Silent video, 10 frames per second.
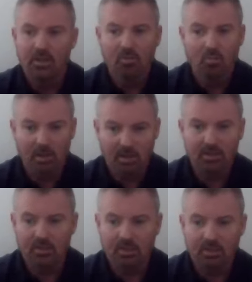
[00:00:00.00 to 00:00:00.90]
one of
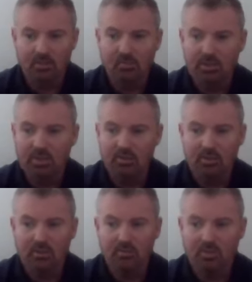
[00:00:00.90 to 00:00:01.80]
the things that we
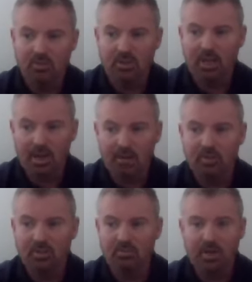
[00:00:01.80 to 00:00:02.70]
noticed was how
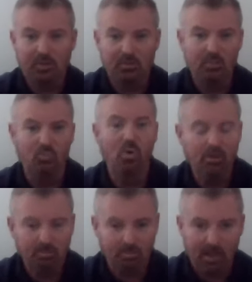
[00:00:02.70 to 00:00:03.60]
much money we
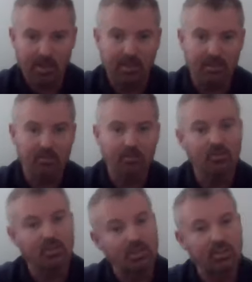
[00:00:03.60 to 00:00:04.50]
weren't making
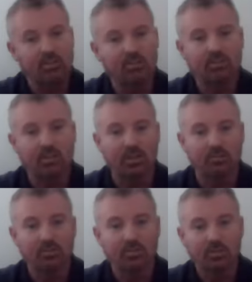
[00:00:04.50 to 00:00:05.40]
on the EU
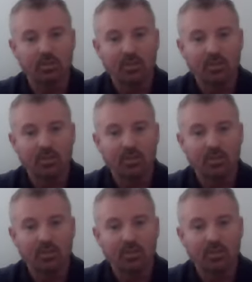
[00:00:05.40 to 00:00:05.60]
sales,